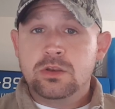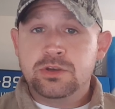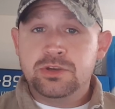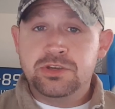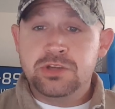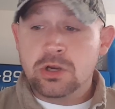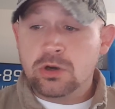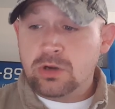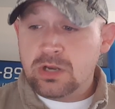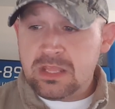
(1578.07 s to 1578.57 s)

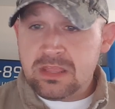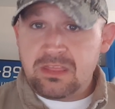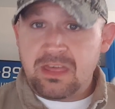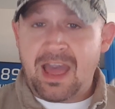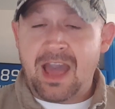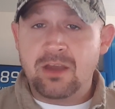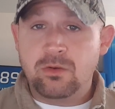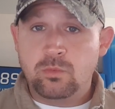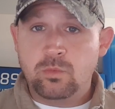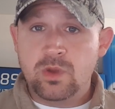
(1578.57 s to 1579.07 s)
during
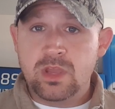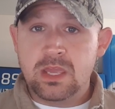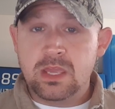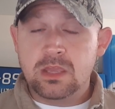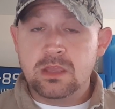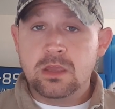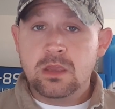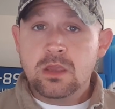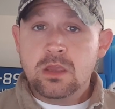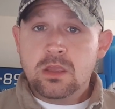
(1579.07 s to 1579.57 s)
that
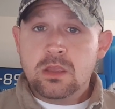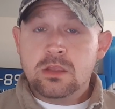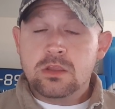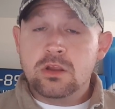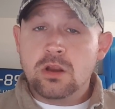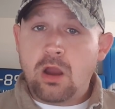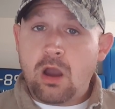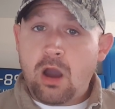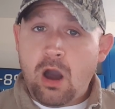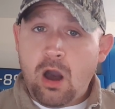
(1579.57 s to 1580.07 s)
week,
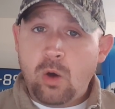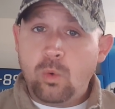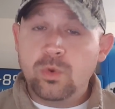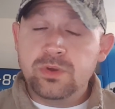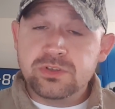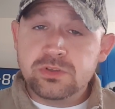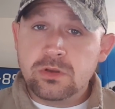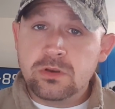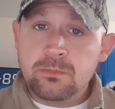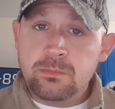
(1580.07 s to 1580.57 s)
you're
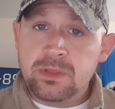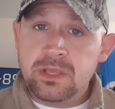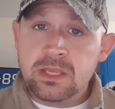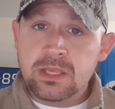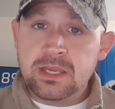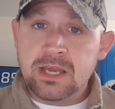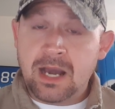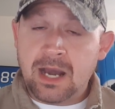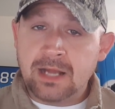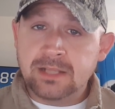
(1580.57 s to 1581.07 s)
always going to
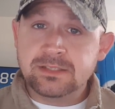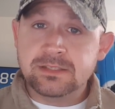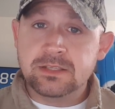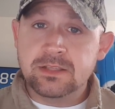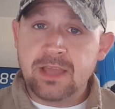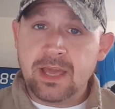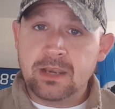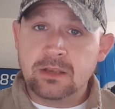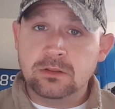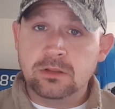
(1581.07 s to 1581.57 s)
be
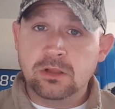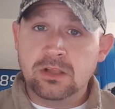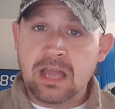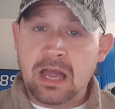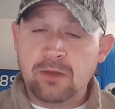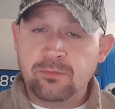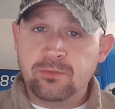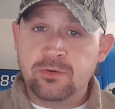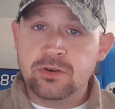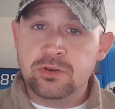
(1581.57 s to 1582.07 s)
constantly on the
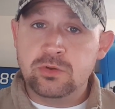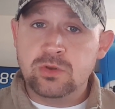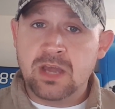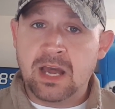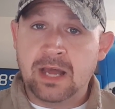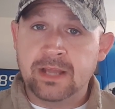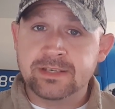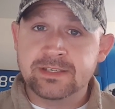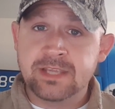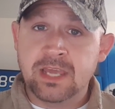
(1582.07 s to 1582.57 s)
lookout for new
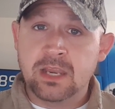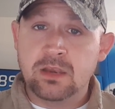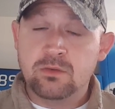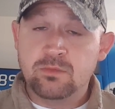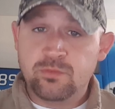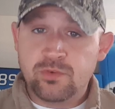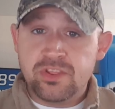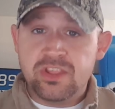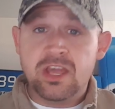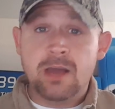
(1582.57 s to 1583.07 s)

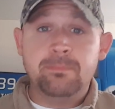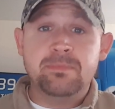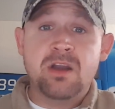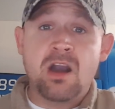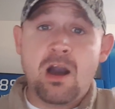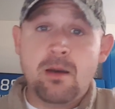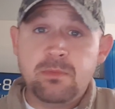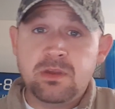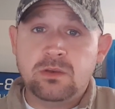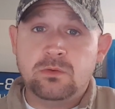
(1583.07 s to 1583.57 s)
content for the
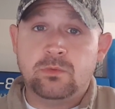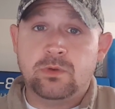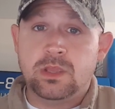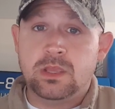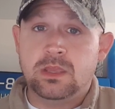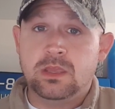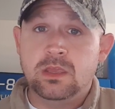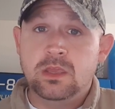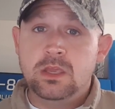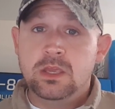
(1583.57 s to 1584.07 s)
upcoming
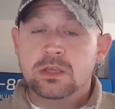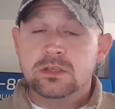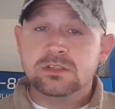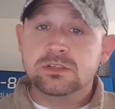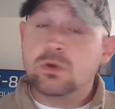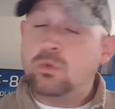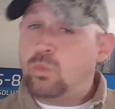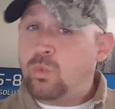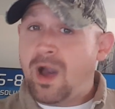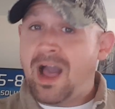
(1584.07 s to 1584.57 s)
week.
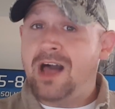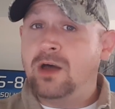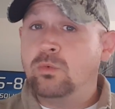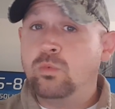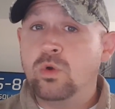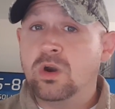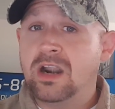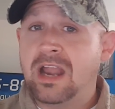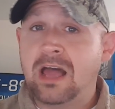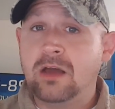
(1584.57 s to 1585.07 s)
So
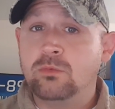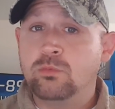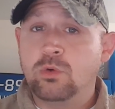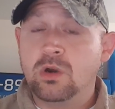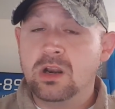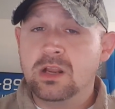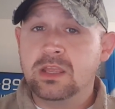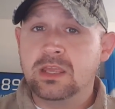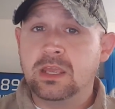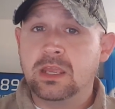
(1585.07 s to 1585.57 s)
while we're out
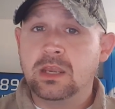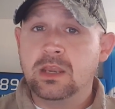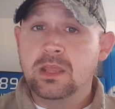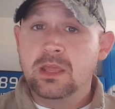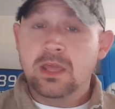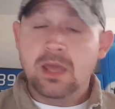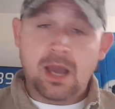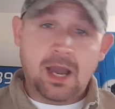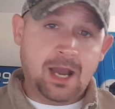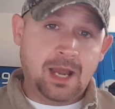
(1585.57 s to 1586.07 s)
working,
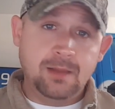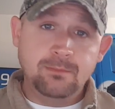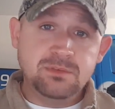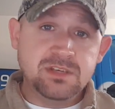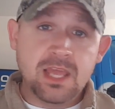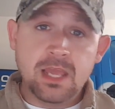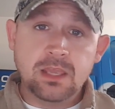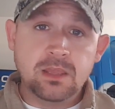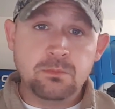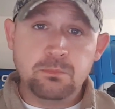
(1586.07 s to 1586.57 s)
I'm
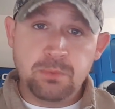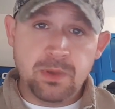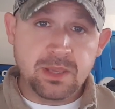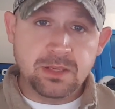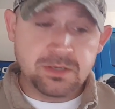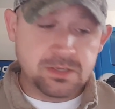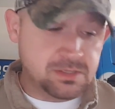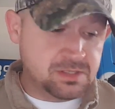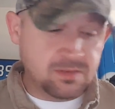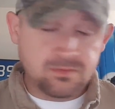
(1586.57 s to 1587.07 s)
taking
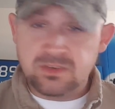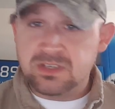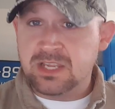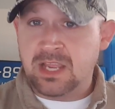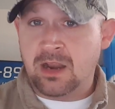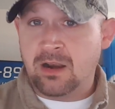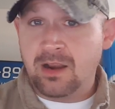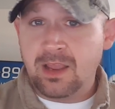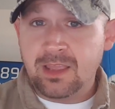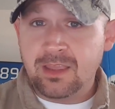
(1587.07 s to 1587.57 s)
pictures of
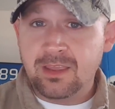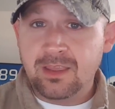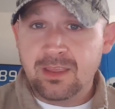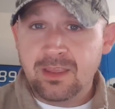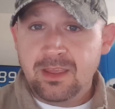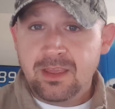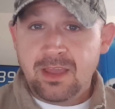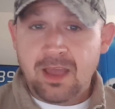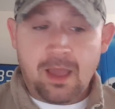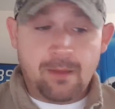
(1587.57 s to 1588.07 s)
Derek,
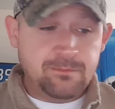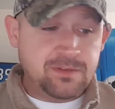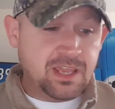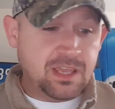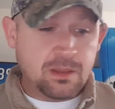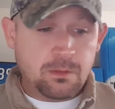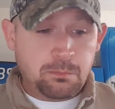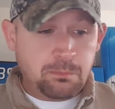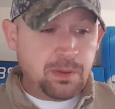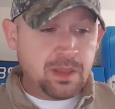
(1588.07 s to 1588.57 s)
I'm
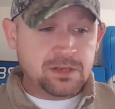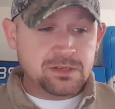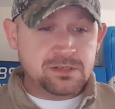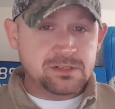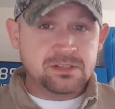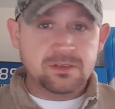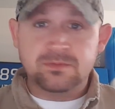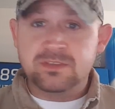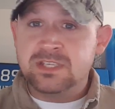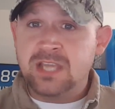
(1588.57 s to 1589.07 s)
taking
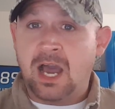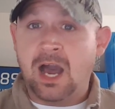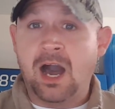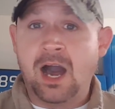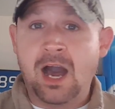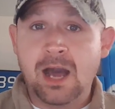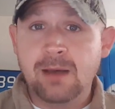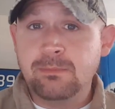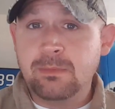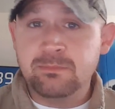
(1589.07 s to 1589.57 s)
pictures of
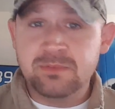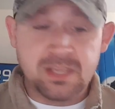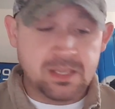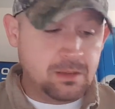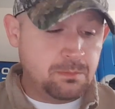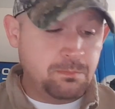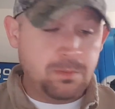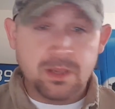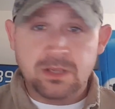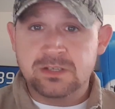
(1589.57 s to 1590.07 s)
Tom, I'm
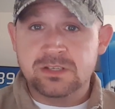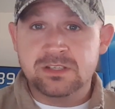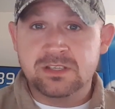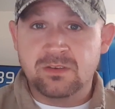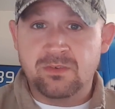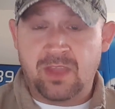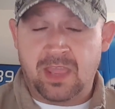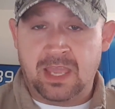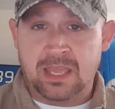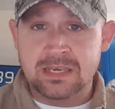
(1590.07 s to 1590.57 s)
taking pictures
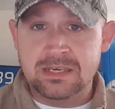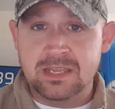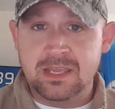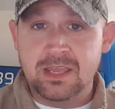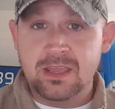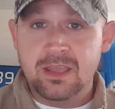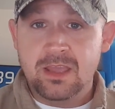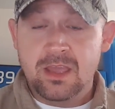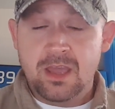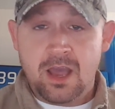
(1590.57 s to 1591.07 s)
of
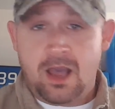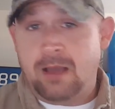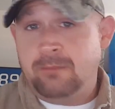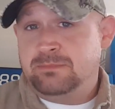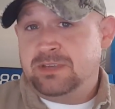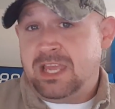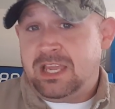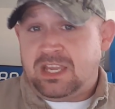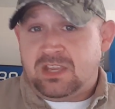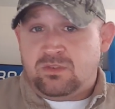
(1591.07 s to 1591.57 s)
Andy,
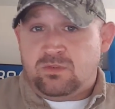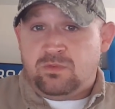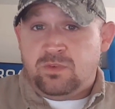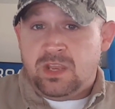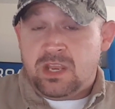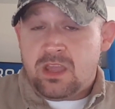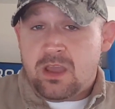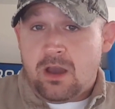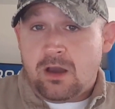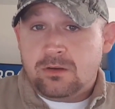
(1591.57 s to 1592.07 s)
I'm taking
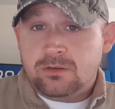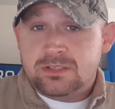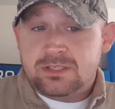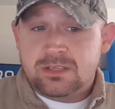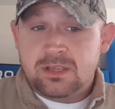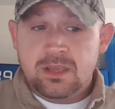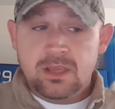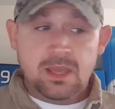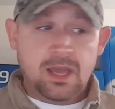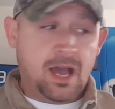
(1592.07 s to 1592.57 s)

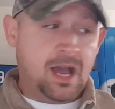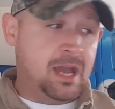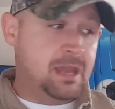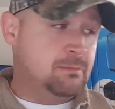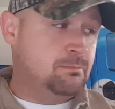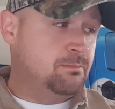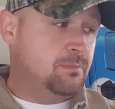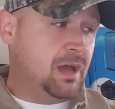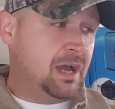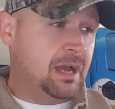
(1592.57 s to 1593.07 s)
videos,
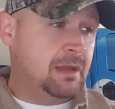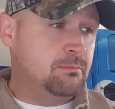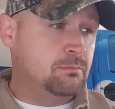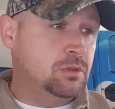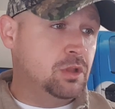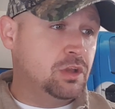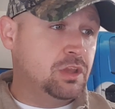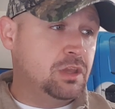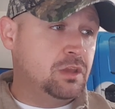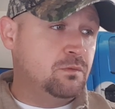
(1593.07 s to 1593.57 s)
I'm
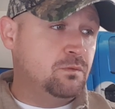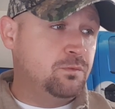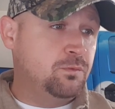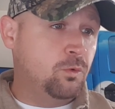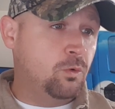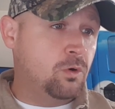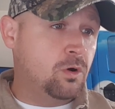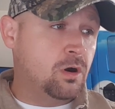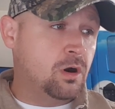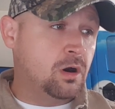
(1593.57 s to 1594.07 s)
looking
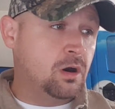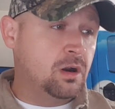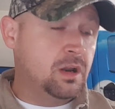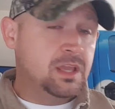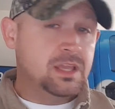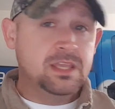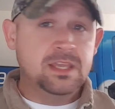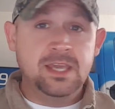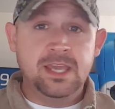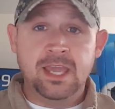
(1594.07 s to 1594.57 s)
for
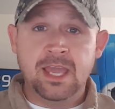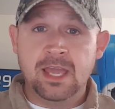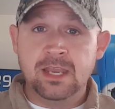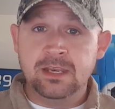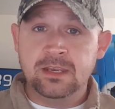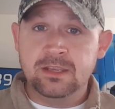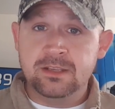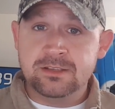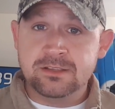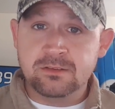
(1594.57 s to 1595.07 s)

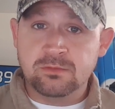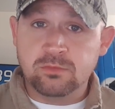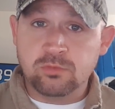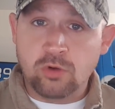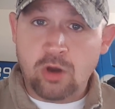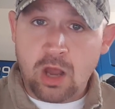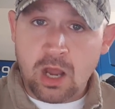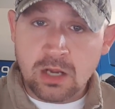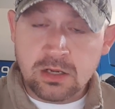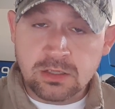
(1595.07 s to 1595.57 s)
candidates of
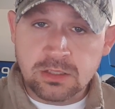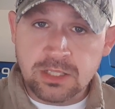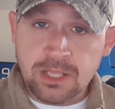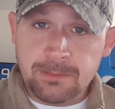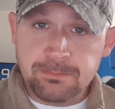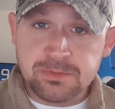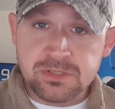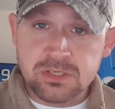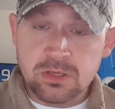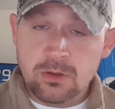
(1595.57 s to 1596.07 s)
raw
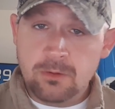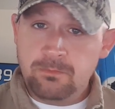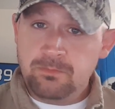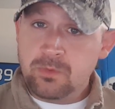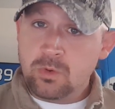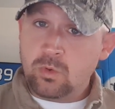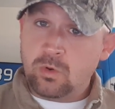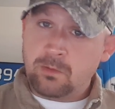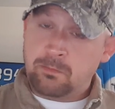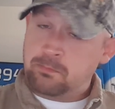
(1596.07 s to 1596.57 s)
clips
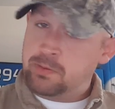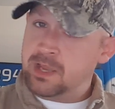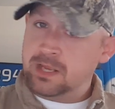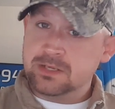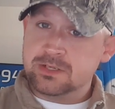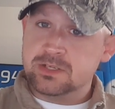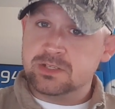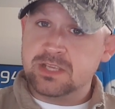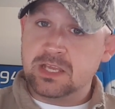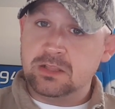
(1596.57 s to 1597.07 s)
or
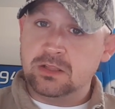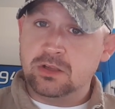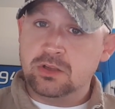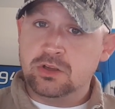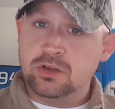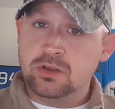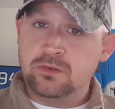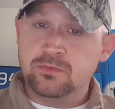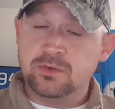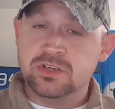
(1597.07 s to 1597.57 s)
pictures that look
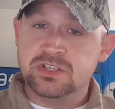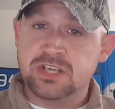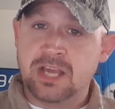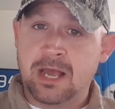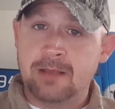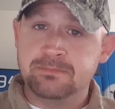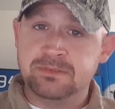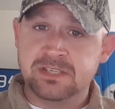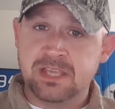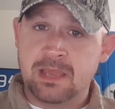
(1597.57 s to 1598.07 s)
good for
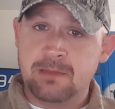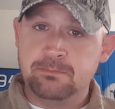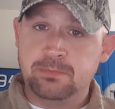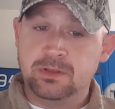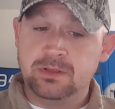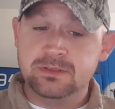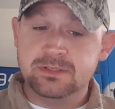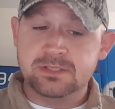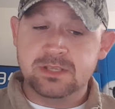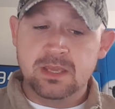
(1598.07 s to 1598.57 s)
job
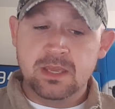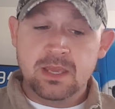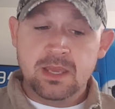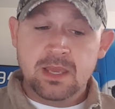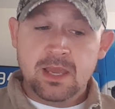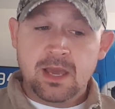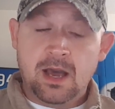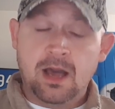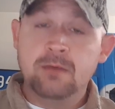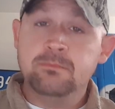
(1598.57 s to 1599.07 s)
samples.
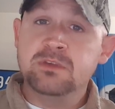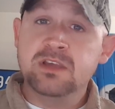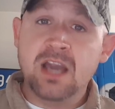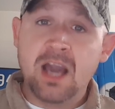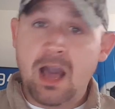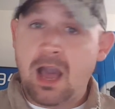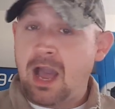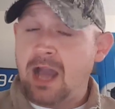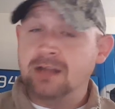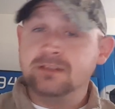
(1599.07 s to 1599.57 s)
I'm
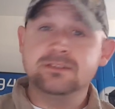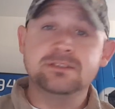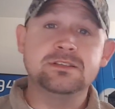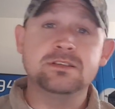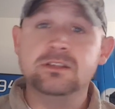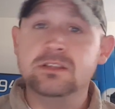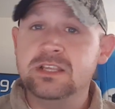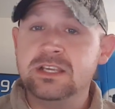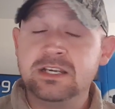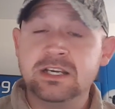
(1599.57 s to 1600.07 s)

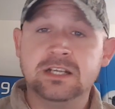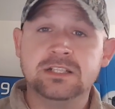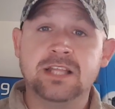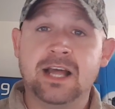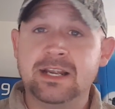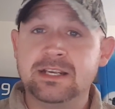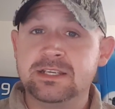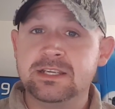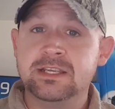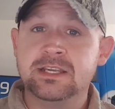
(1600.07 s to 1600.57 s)
constantly
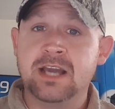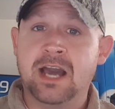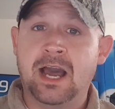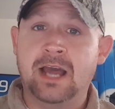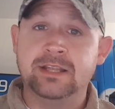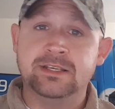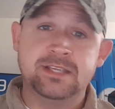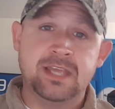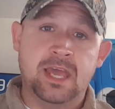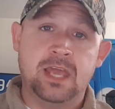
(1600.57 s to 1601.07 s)
collecting
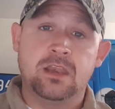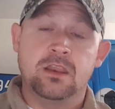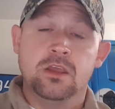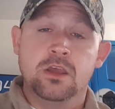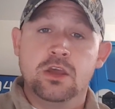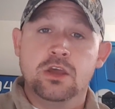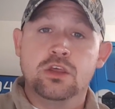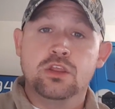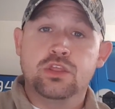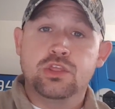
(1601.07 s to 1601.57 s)
content
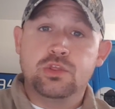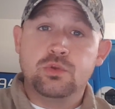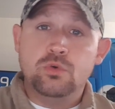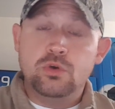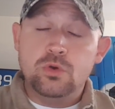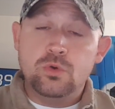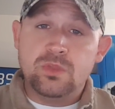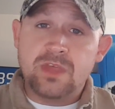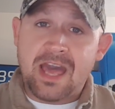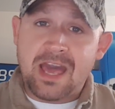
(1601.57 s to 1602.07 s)

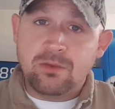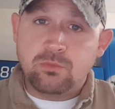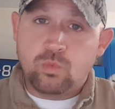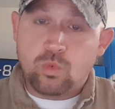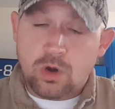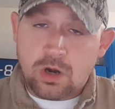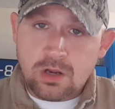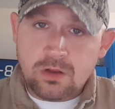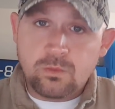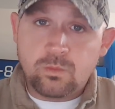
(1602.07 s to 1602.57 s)
through that
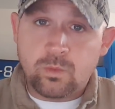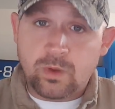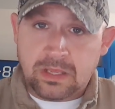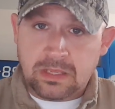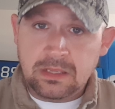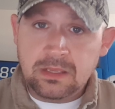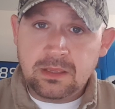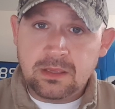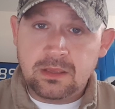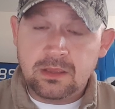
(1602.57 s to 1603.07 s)
work
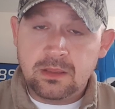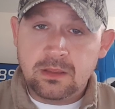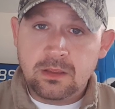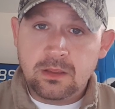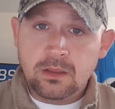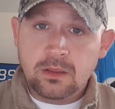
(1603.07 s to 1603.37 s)
week.